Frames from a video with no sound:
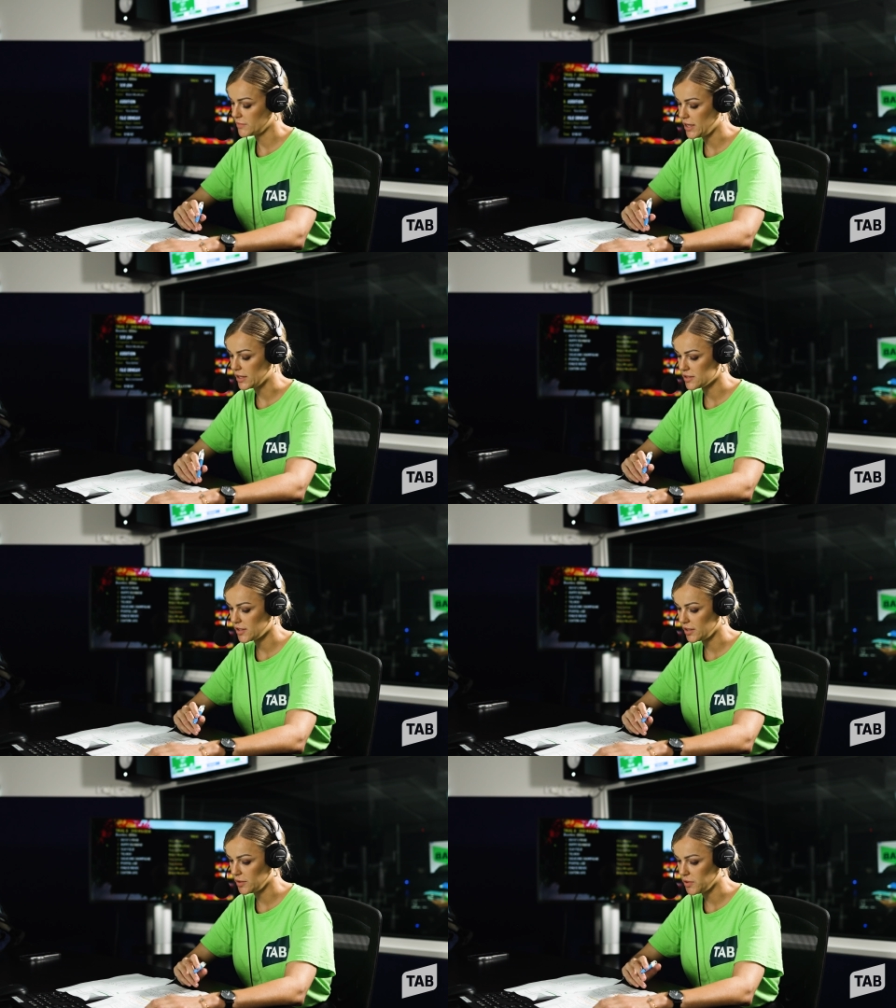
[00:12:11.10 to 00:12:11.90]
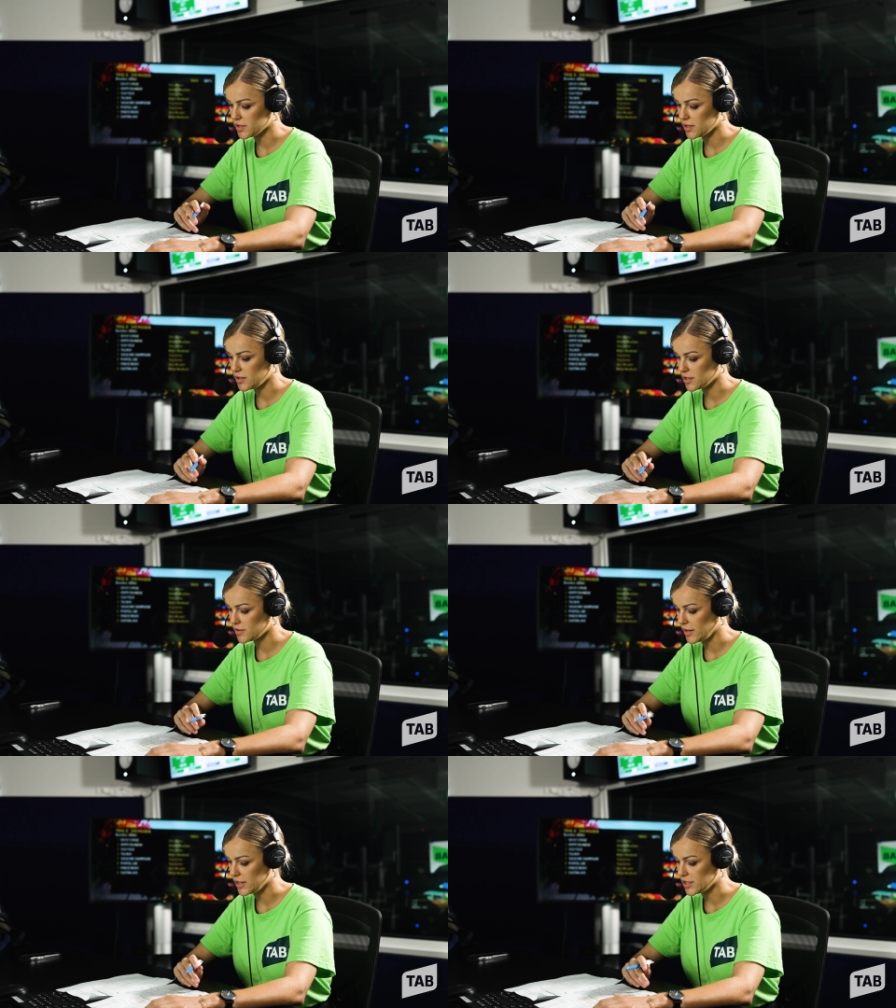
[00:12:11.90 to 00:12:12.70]
Yeah, it certainly was. So thanks
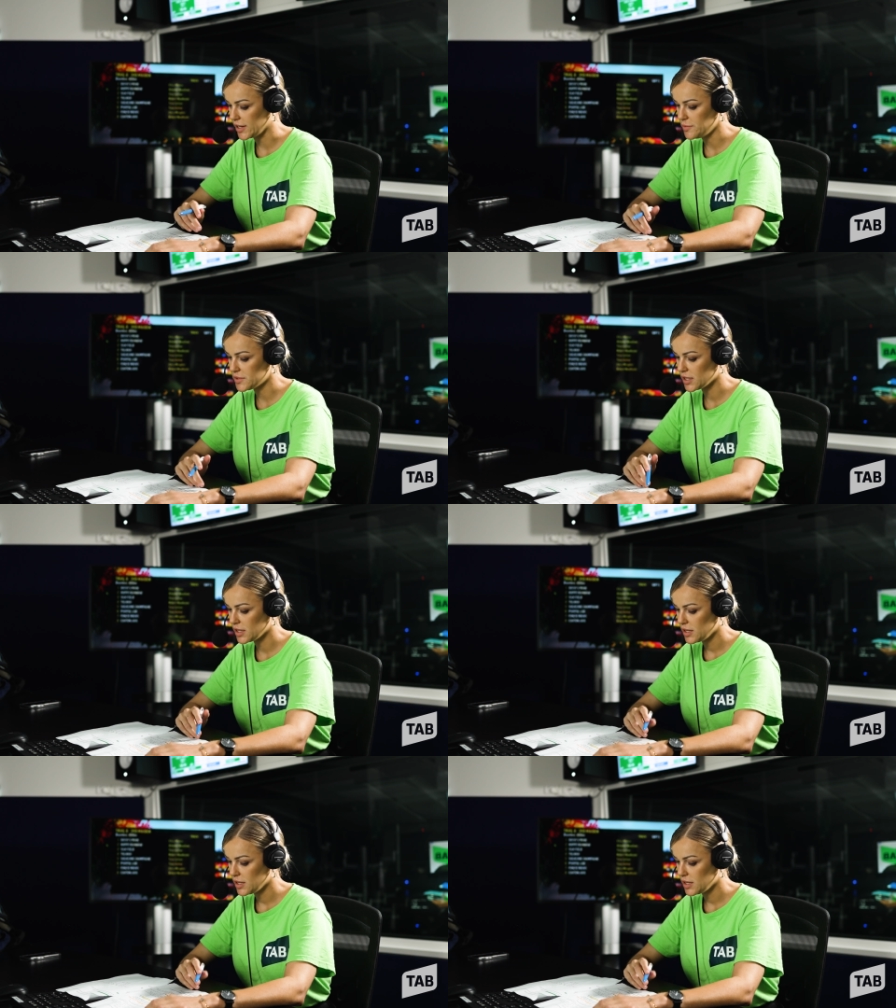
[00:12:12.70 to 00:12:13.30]
for that, James.